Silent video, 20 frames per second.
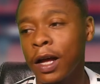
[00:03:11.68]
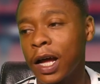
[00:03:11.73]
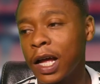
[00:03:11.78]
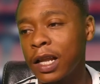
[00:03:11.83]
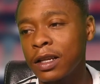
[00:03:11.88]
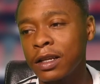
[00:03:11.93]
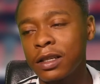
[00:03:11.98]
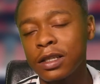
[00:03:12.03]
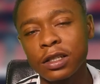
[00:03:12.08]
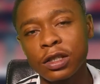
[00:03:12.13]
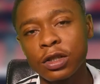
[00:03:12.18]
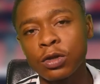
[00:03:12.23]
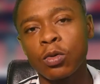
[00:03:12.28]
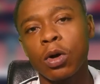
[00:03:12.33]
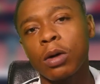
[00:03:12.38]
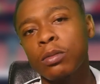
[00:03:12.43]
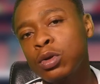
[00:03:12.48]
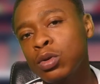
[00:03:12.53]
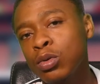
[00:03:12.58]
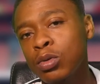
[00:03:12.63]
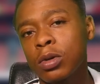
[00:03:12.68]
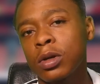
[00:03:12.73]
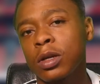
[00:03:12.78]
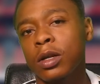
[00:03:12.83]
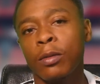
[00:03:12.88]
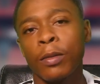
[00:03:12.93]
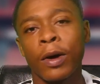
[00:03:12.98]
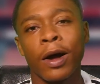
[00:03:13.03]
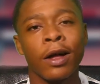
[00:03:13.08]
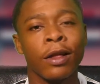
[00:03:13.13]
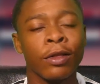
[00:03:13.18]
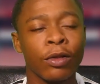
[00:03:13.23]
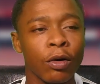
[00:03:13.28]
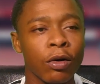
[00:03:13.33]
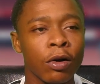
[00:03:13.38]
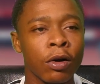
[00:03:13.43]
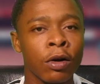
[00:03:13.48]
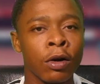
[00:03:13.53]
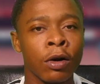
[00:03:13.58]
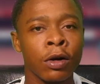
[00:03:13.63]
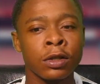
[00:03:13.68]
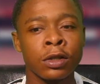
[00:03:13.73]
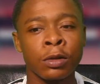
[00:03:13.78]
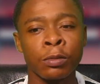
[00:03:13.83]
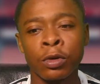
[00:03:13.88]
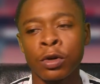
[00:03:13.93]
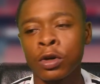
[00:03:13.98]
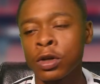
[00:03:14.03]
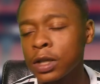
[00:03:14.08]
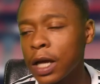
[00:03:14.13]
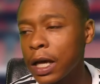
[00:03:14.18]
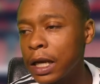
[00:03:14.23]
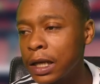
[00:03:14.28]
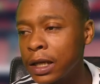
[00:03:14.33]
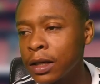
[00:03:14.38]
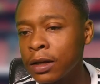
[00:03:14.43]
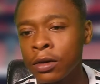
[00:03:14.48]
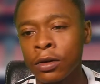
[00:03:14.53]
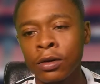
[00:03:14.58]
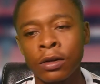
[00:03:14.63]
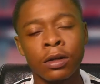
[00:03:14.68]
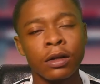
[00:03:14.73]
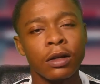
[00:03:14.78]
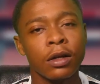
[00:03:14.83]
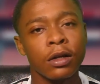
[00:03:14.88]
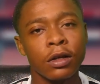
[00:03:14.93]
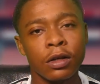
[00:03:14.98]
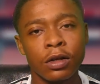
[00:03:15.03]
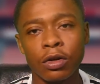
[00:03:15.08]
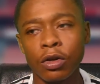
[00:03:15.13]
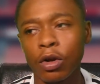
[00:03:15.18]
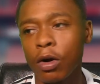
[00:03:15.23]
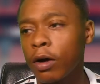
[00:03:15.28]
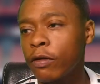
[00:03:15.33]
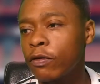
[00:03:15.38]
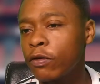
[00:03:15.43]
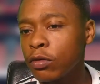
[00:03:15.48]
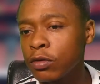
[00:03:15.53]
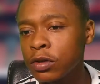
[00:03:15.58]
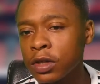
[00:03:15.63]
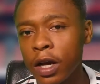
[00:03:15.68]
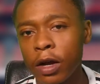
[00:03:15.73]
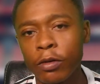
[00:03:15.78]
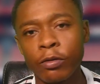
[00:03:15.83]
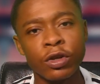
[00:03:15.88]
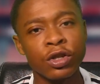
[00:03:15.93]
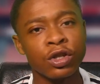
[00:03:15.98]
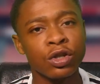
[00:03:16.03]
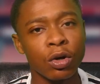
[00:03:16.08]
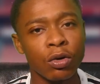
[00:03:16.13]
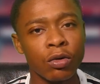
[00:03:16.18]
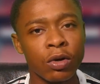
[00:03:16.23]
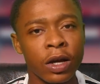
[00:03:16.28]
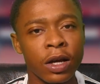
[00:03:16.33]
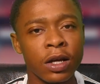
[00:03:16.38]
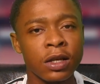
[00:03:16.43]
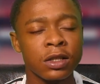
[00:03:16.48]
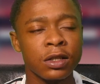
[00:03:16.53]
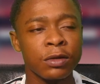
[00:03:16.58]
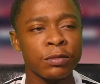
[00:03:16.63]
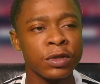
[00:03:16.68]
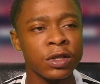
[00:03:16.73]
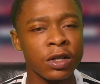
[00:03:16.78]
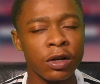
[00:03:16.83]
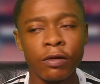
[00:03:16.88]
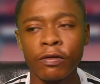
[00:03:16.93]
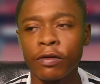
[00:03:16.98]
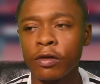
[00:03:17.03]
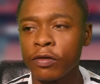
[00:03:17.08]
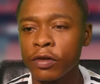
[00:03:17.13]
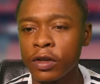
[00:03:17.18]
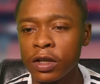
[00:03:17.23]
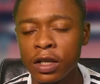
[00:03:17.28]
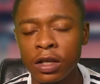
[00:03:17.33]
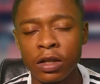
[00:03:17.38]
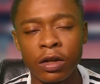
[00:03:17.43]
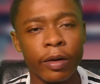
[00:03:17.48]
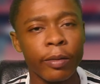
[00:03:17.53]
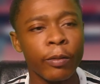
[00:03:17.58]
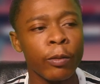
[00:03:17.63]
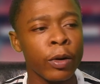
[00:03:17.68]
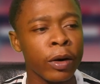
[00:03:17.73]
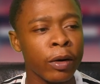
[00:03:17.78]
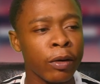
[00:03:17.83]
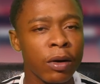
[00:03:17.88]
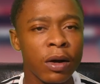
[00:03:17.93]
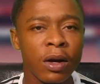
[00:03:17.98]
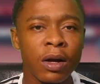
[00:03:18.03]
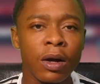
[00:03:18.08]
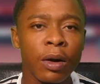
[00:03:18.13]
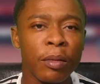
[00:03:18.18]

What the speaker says: And this is what I'm talking about at Doncaster, because at Lincoln, you know, I feel Tyrese showcased himself. I think he done well.